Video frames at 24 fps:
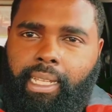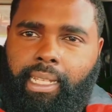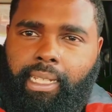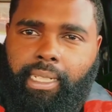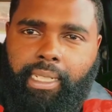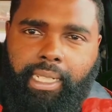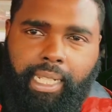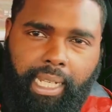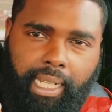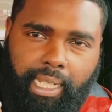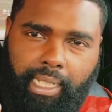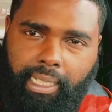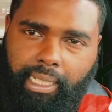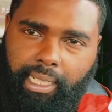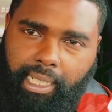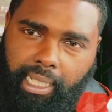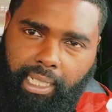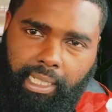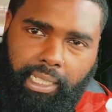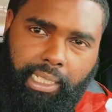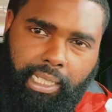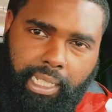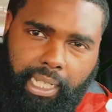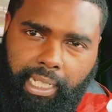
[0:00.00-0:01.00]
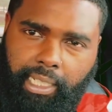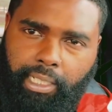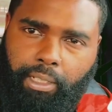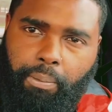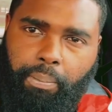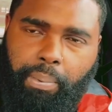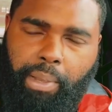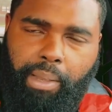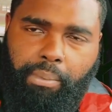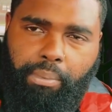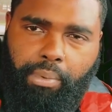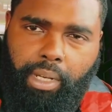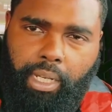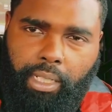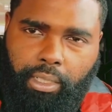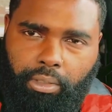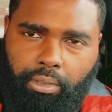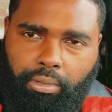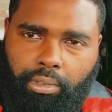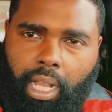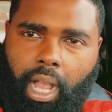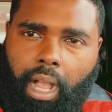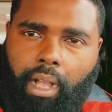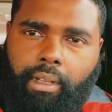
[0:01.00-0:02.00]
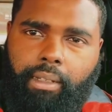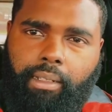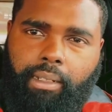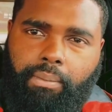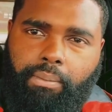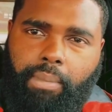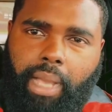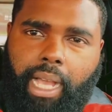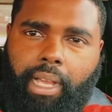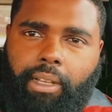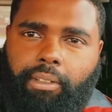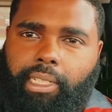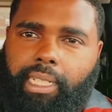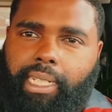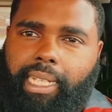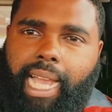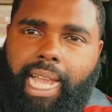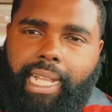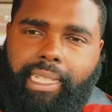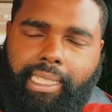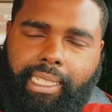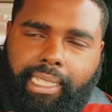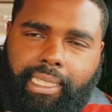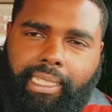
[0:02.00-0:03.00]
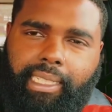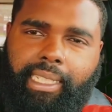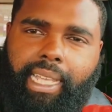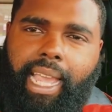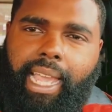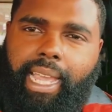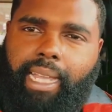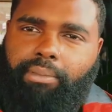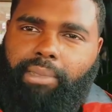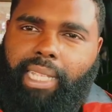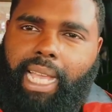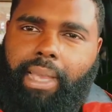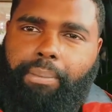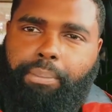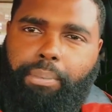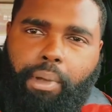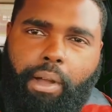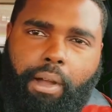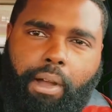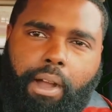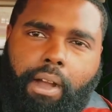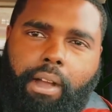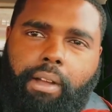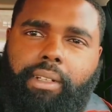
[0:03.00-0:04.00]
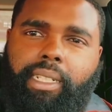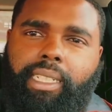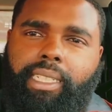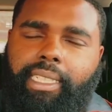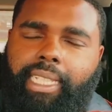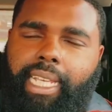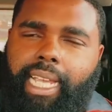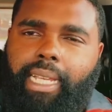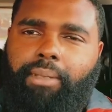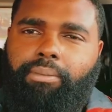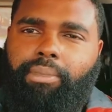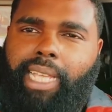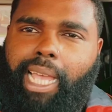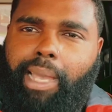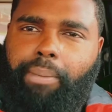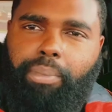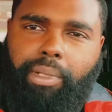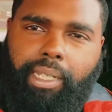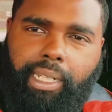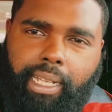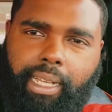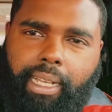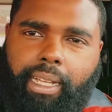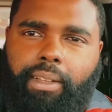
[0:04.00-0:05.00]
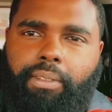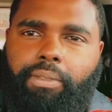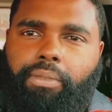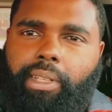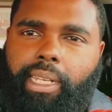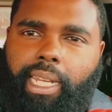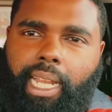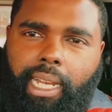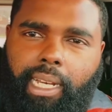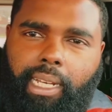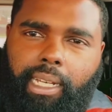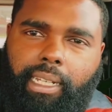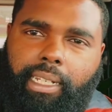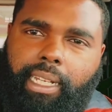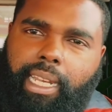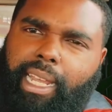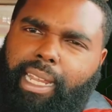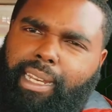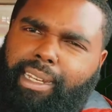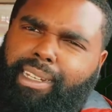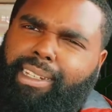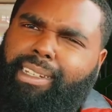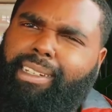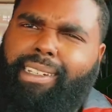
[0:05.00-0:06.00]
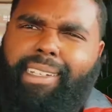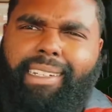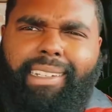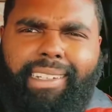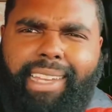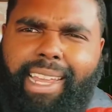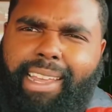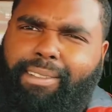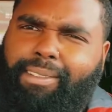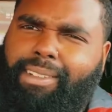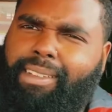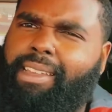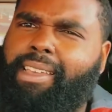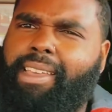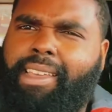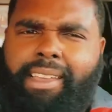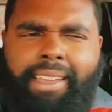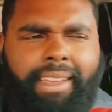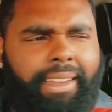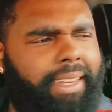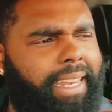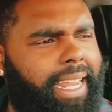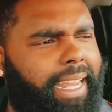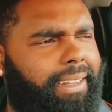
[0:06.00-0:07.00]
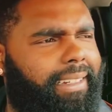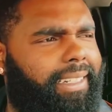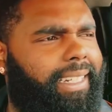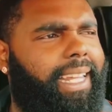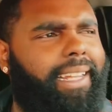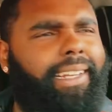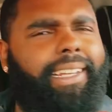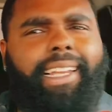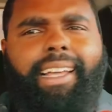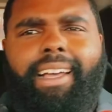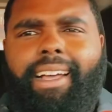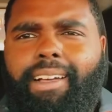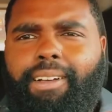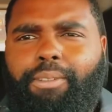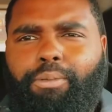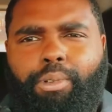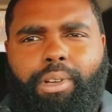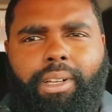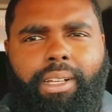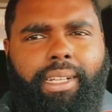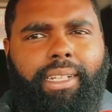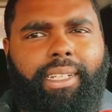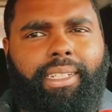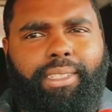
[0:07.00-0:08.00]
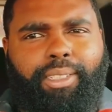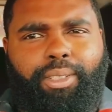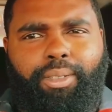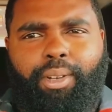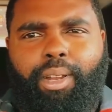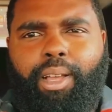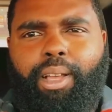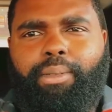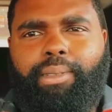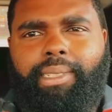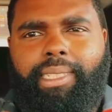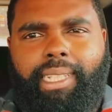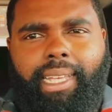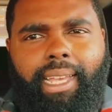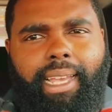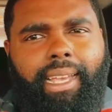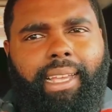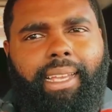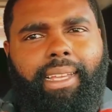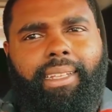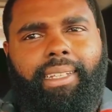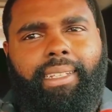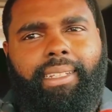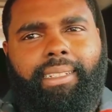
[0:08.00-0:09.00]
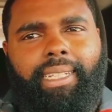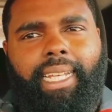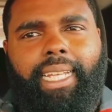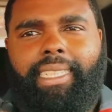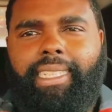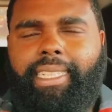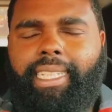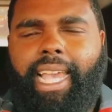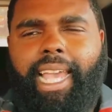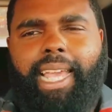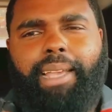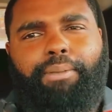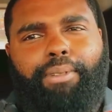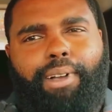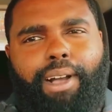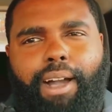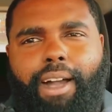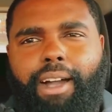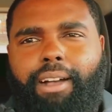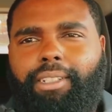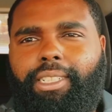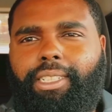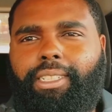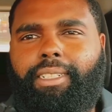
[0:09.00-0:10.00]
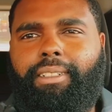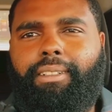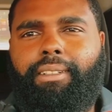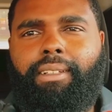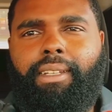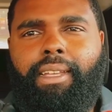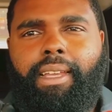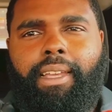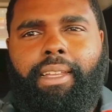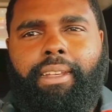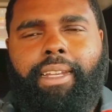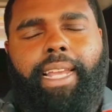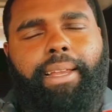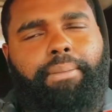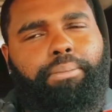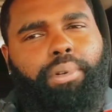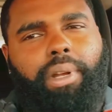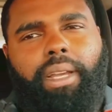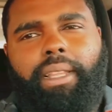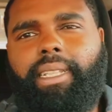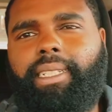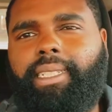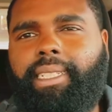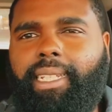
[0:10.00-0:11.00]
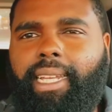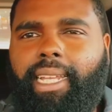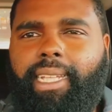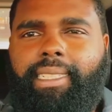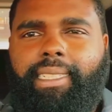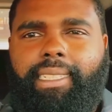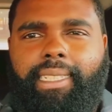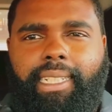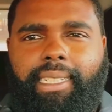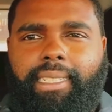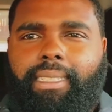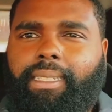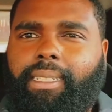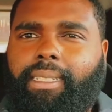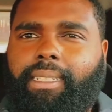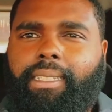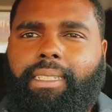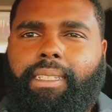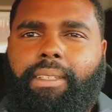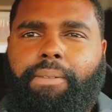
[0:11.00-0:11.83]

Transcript: These, these are people that you talking about that got this same type of heart, the same type of love for they, they, they. They, they loved ones, you know what I'm saying? They same culture. They brothers and they sisters.